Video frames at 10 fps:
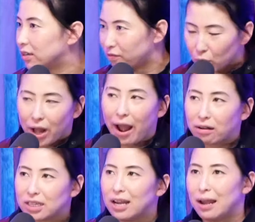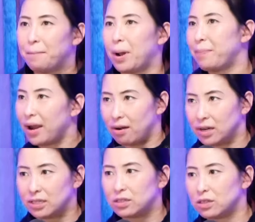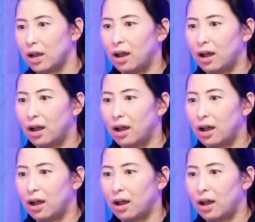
Full House. My parents